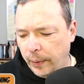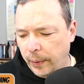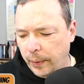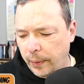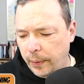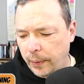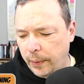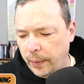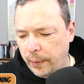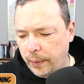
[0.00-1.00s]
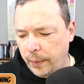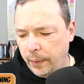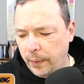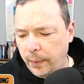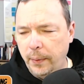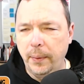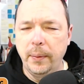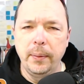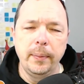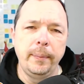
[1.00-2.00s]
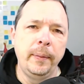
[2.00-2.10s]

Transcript: Nothing is said.